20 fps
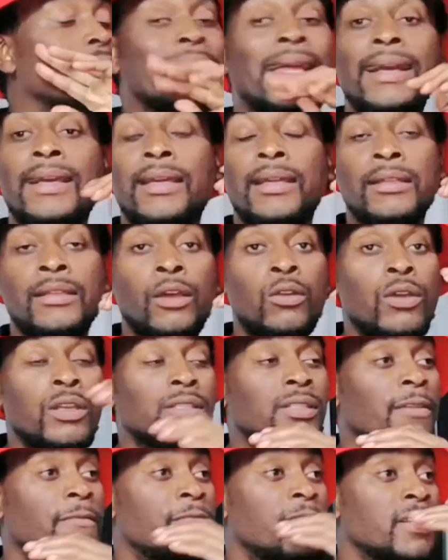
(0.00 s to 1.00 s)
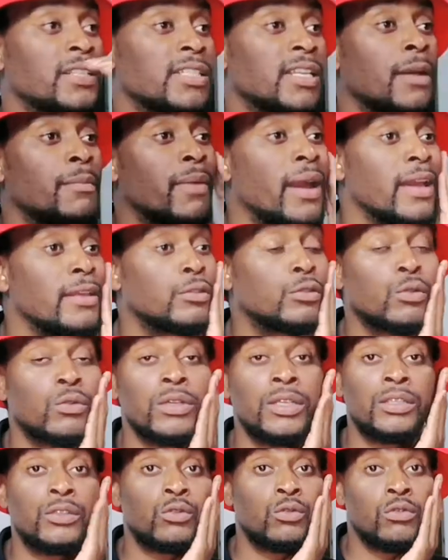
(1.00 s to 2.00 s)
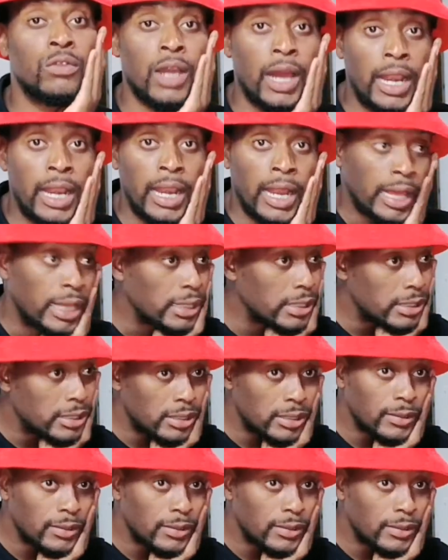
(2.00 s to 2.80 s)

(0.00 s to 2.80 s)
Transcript: like that. Was the first time I saw his true colors.